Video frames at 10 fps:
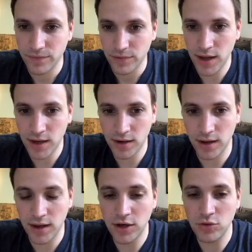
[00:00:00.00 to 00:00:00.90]
And
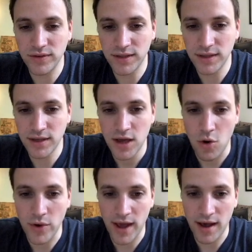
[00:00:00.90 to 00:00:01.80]
again, you see
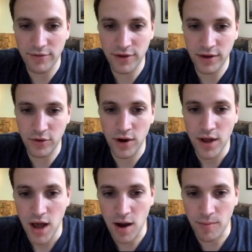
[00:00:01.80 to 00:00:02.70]
we have here
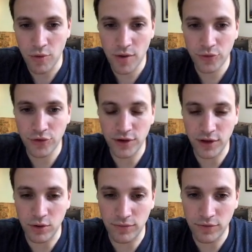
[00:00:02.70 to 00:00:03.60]
a
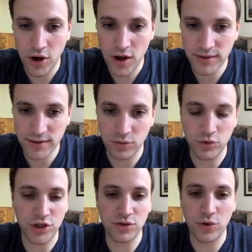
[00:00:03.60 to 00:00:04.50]
property of cost,
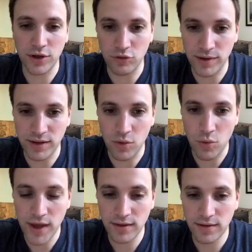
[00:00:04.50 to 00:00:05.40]
which is going to be the
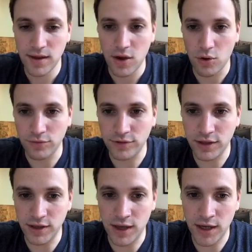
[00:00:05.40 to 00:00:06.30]
weight of
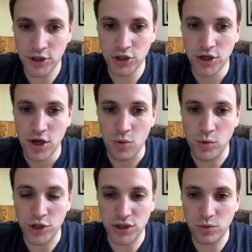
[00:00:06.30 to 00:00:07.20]
the edge,
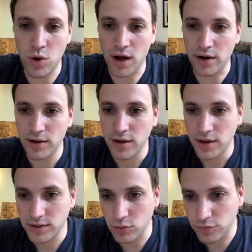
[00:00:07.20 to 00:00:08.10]
which is 1.
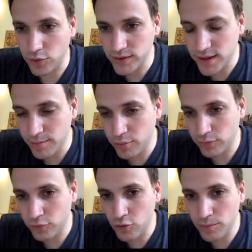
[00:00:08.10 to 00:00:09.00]
So for example,
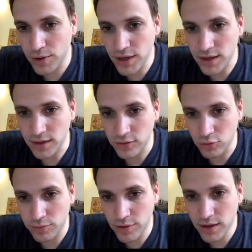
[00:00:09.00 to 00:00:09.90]
from pli
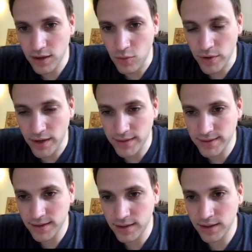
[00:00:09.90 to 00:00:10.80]
to pli, we can
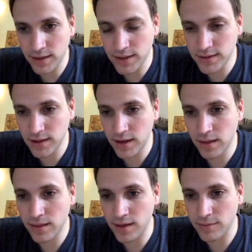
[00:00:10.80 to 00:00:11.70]
see easily
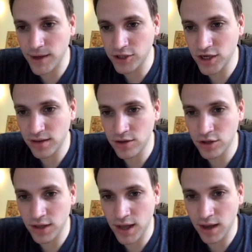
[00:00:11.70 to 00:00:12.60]
that by
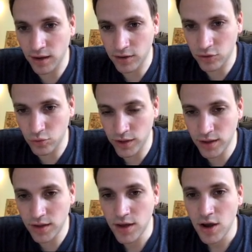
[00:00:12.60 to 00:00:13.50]
changing A to
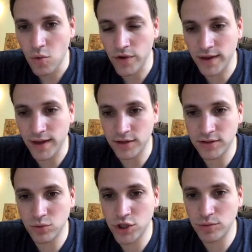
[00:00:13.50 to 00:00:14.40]
E, we can
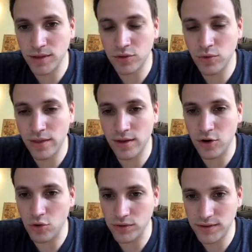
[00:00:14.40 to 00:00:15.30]
switch between the
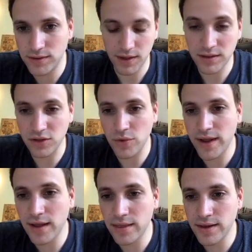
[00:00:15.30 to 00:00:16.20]
nodes. So we
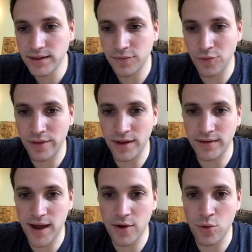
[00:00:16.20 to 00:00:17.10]
get this for the
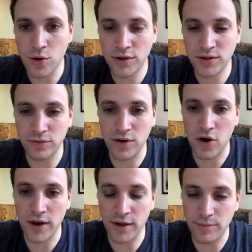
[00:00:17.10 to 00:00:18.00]
entire words of
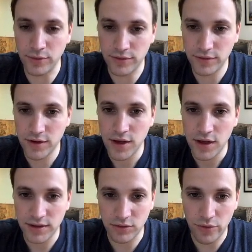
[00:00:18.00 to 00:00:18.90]
our input.
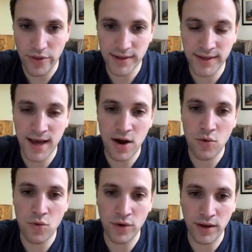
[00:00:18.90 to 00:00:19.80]
So that's how
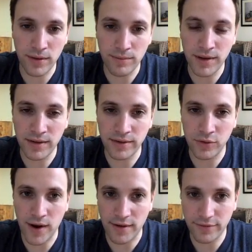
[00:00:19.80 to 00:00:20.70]
we build the
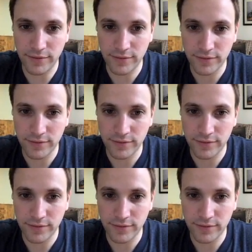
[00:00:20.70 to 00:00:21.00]
graph.